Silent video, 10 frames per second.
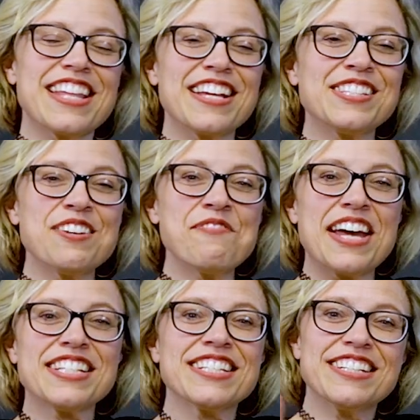Thanks so
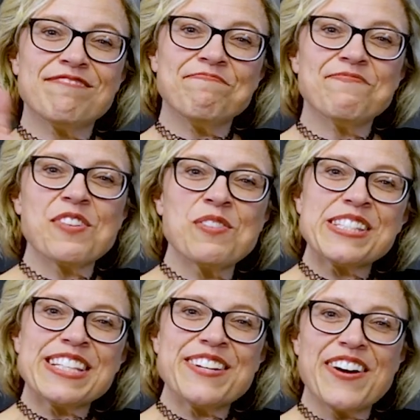much. And we'll
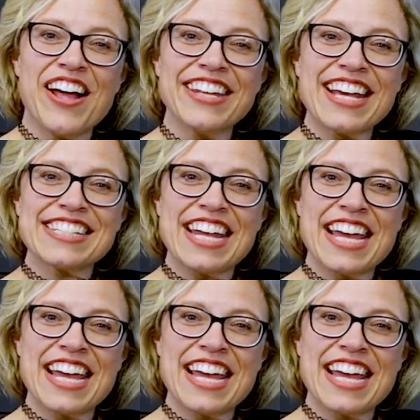see you all next